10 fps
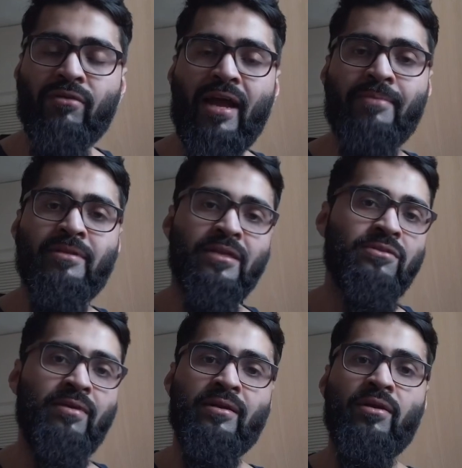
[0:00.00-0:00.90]
crime,
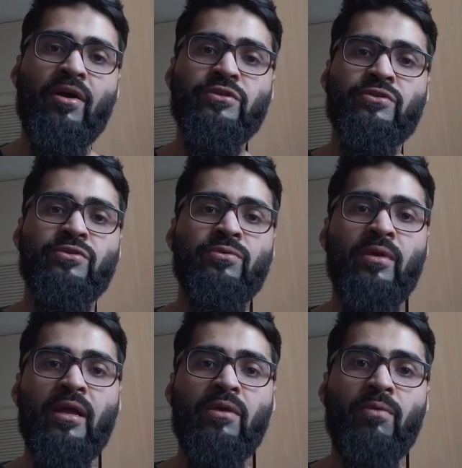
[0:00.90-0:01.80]
turns around and asks
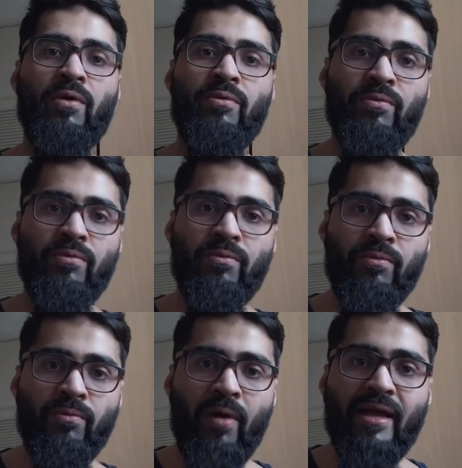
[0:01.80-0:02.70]
you, well,
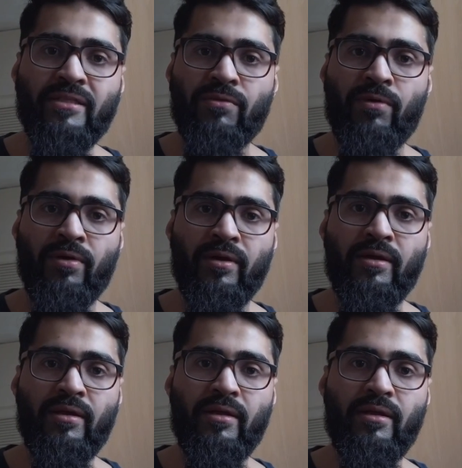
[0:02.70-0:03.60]
why is it wrong?
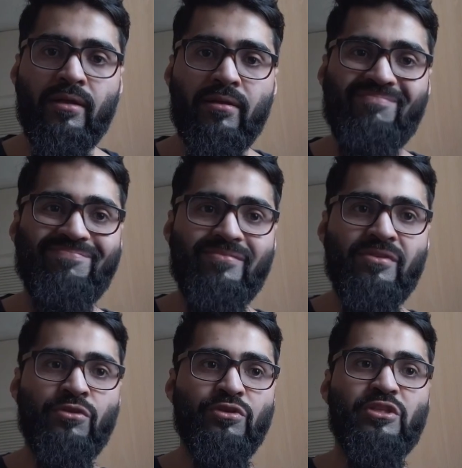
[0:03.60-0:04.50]

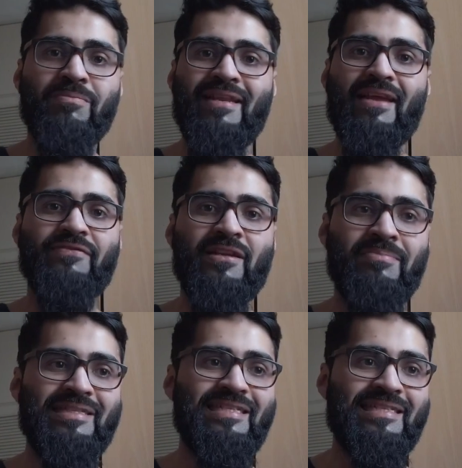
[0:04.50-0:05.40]
You're just going to be left in a
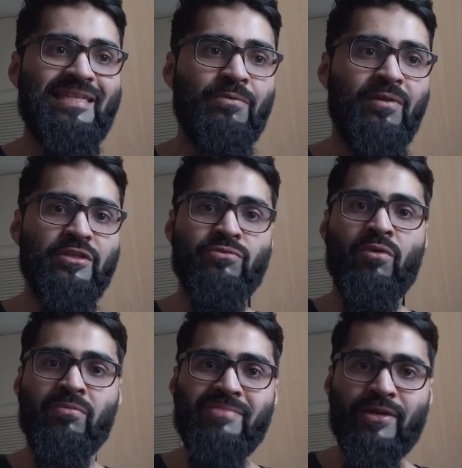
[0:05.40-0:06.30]
position saying, well, it's
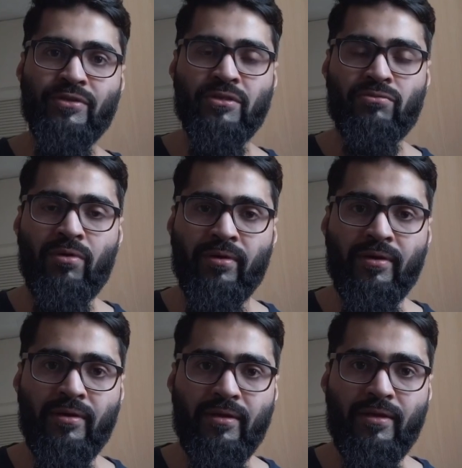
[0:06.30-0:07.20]
wrong because it's wrong,
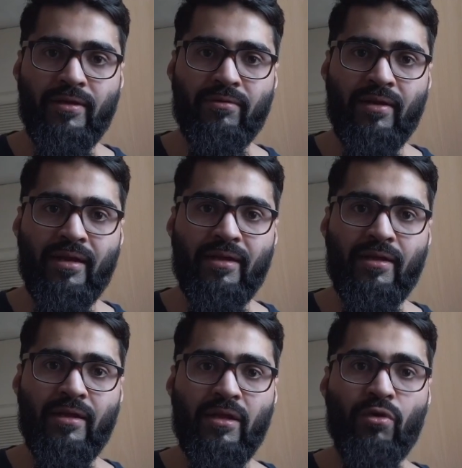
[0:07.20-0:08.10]
right?
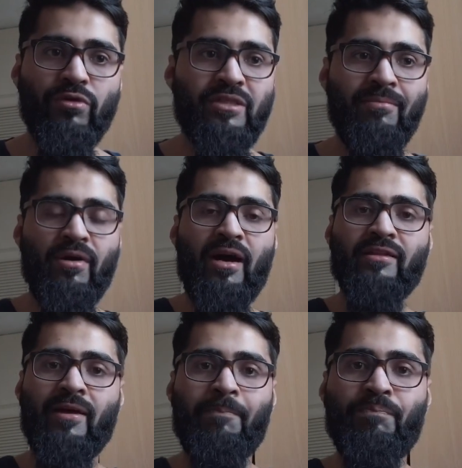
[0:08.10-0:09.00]
or some
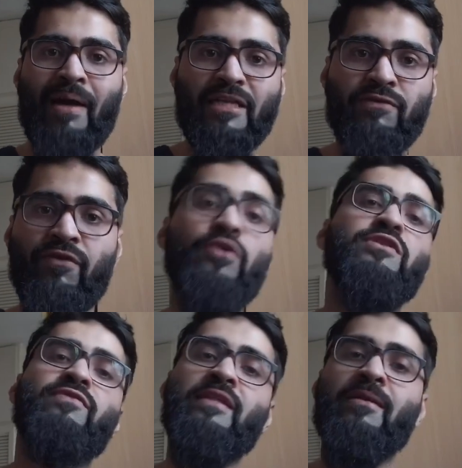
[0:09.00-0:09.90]
other patch
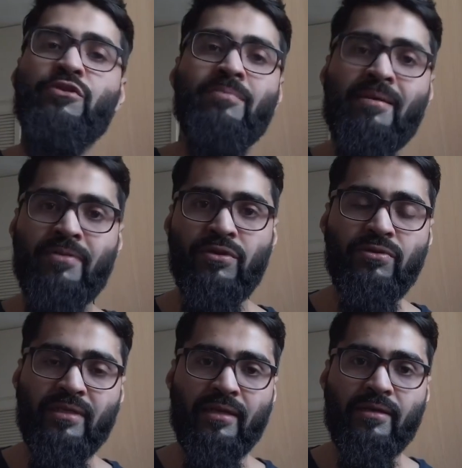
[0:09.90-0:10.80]
philosophy that you may be
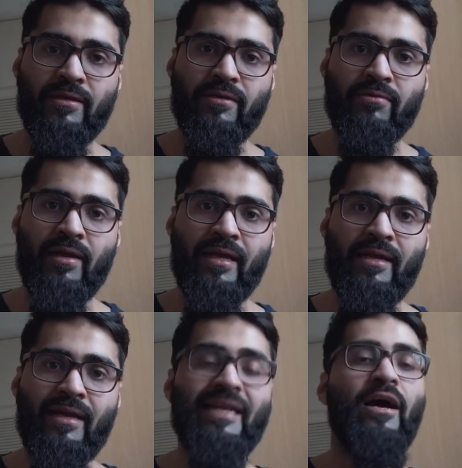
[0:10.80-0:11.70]
using, right?
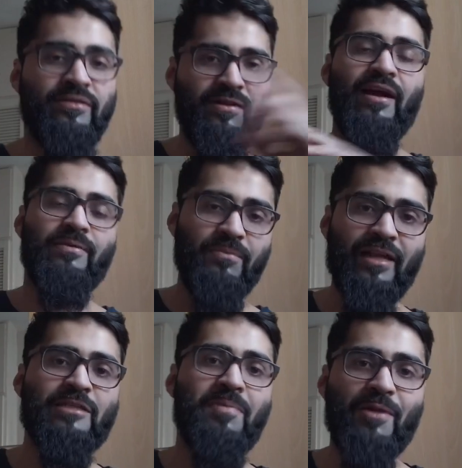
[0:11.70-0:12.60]
And I'll, I'll,
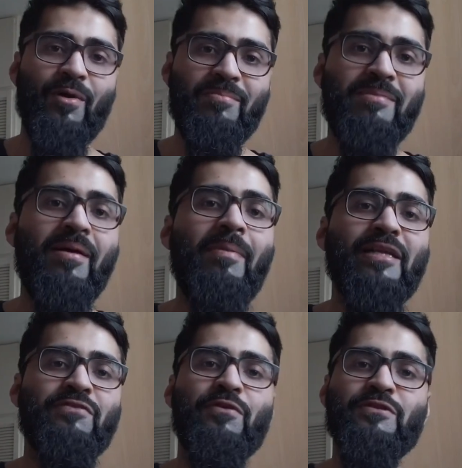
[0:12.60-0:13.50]
explain what I mean by
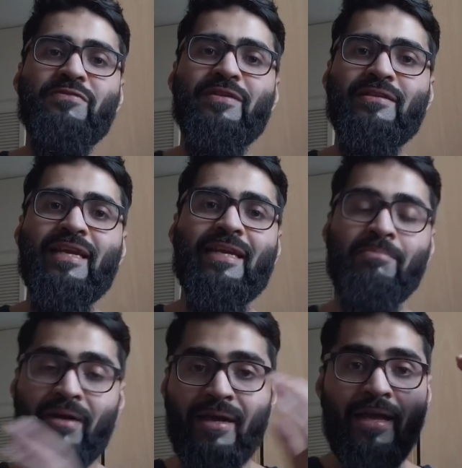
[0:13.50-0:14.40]
patch philosophy in a
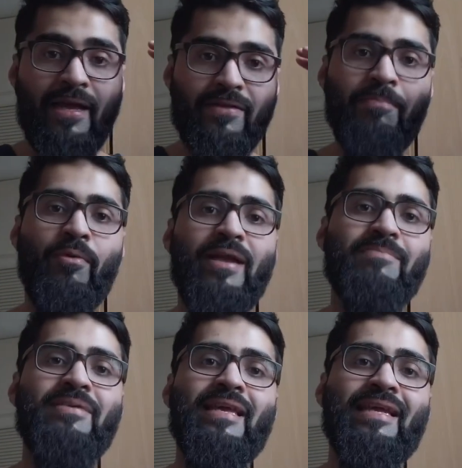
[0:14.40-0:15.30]
second. But the
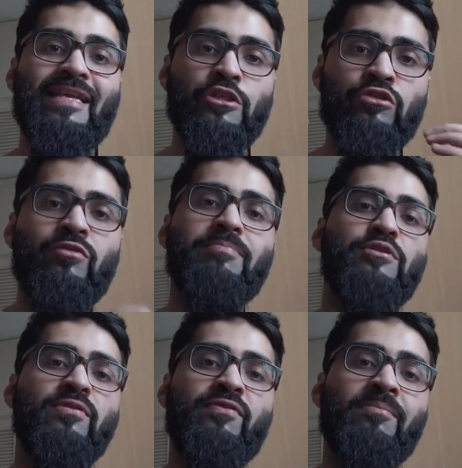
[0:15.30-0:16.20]
point being, it
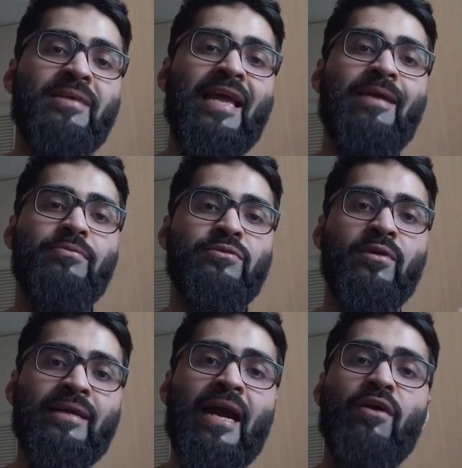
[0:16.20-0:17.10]
strips you from being able
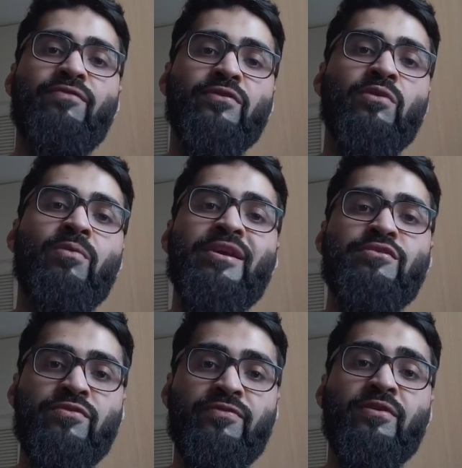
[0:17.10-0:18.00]
to account for the way
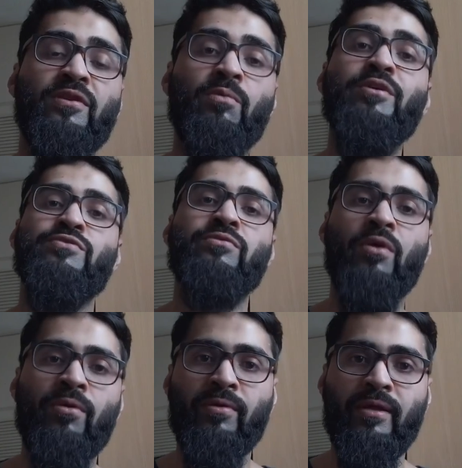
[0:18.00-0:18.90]
you feel and what you
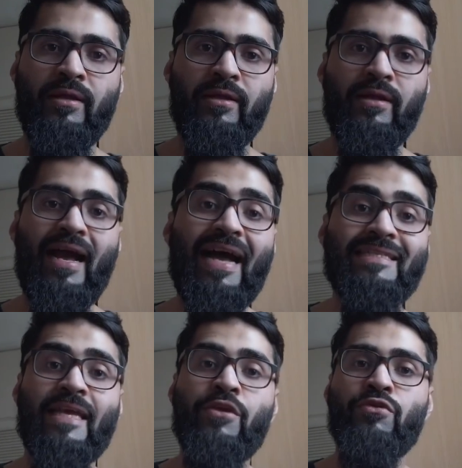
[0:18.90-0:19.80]
know
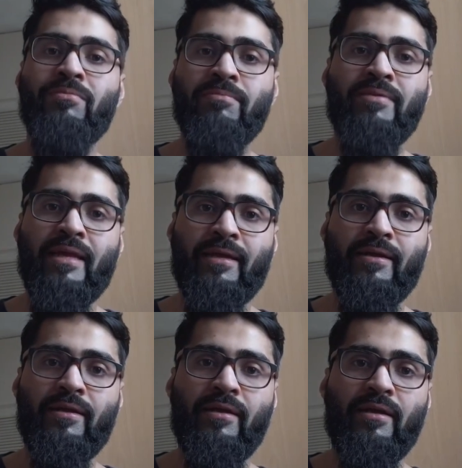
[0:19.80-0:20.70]
as a human being,
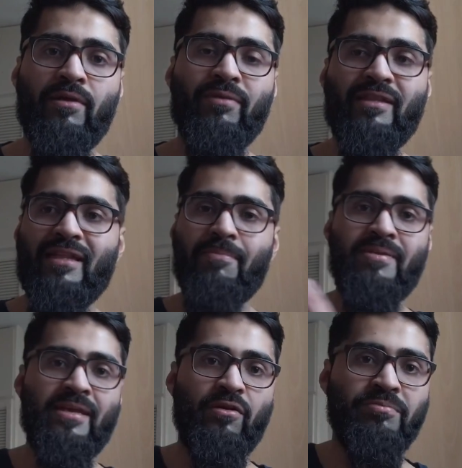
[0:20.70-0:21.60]
whether that
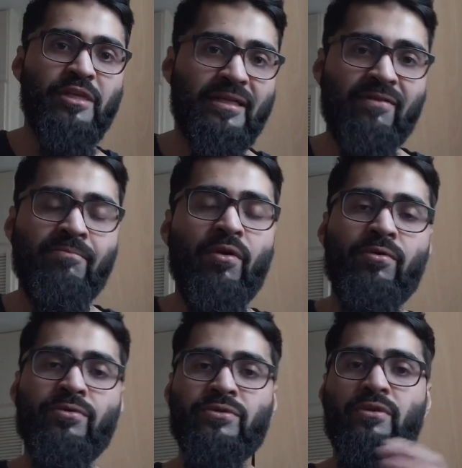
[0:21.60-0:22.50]
be objective
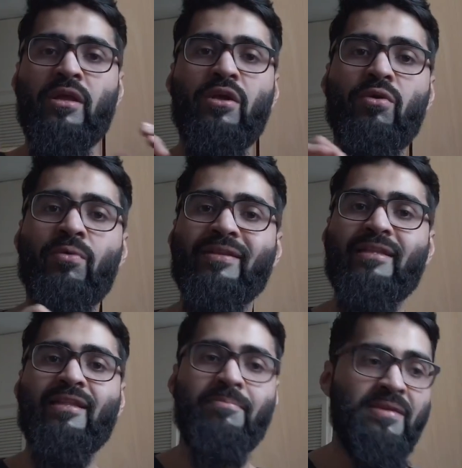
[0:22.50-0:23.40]
morals or
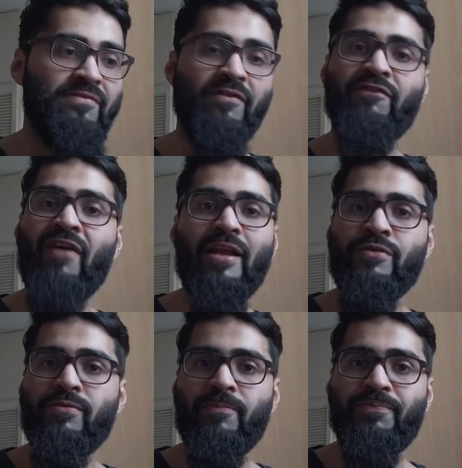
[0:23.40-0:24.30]
whether that be even
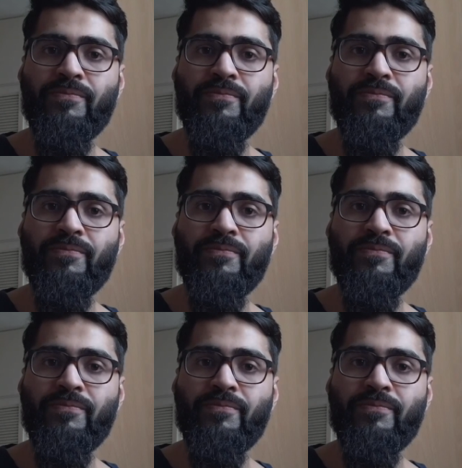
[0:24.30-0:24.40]
value